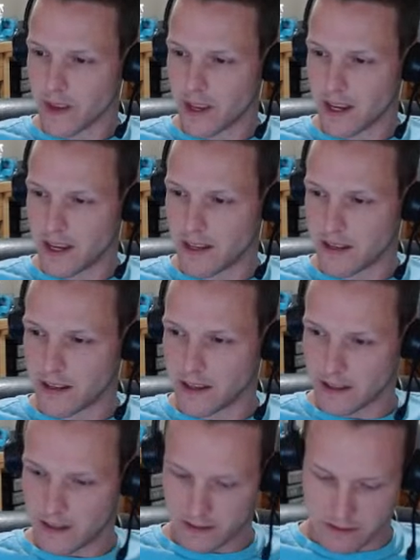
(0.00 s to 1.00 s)

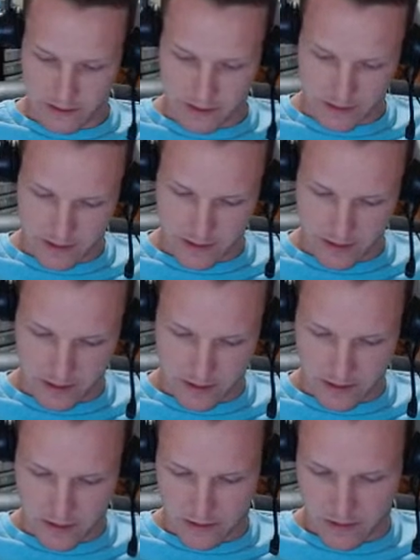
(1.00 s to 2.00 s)
And
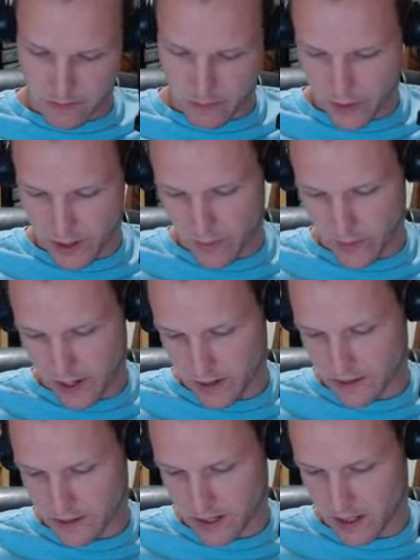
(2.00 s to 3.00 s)
pretty
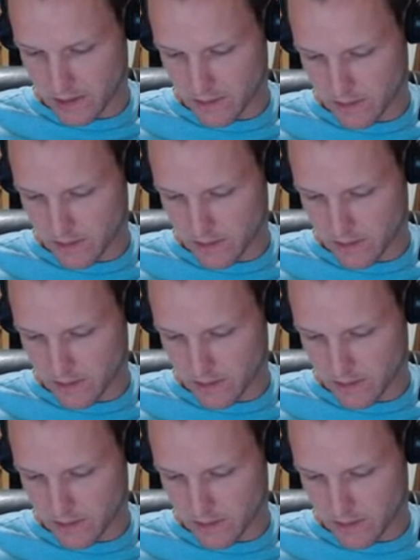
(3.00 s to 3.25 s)
wild stuff.